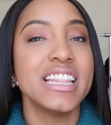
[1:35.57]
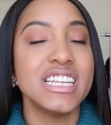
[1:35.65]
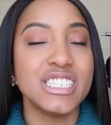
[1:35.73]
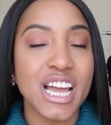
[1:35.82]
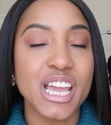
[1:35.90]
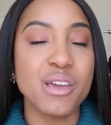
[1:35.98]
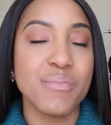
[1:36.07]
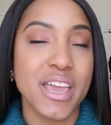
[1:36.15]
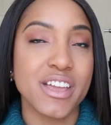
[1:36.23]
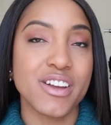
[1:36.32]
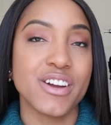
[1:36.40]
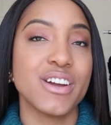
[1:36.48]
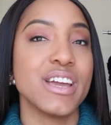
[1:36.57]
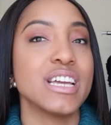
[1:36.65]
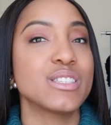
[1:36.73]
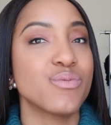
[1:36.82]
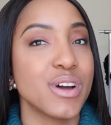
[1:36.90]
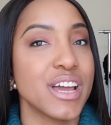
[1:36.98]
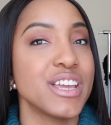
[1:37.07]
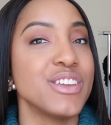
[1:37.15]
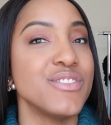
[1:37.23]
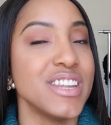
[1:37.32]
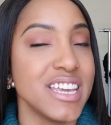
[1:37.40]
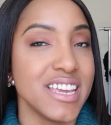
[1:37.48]
the Jacket Maker is what
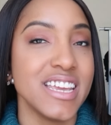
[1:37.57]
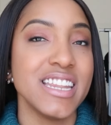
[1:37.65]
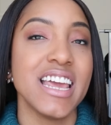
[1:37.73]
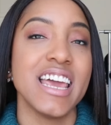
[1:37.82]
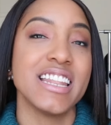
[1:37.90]
you need.